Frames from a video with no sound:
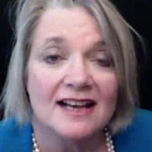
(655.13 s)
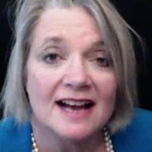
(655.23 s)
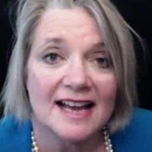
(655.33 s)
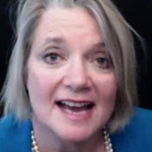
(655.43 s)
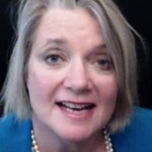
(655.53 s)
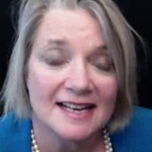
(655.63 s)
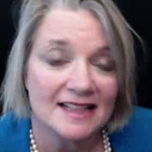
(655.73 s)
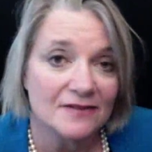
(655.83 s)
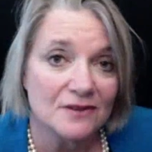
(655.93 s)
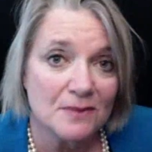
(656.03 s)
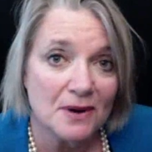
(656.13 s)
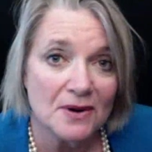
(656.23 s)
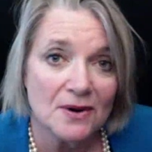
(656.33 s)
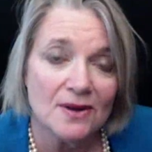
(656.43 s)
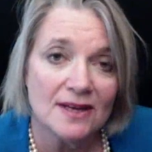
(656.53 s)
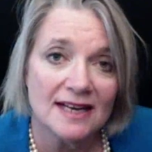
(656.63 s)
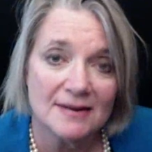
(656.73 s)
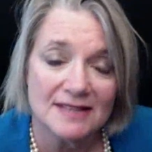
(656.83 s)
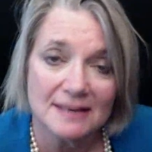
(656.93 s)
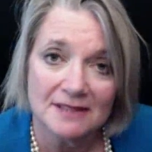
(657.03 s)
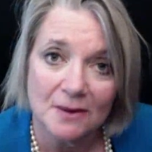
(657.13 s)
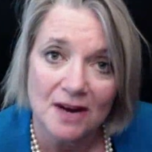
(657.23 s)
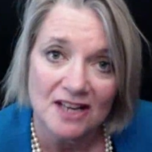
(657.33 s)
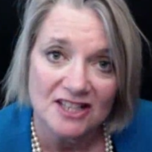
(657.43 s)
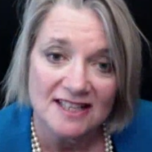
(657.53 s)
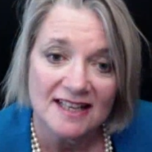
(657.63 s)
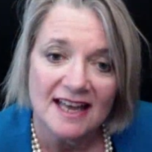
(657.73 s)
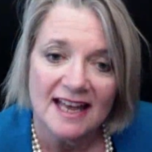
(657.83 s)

I had it in the fruit bowl and I was able to watch it.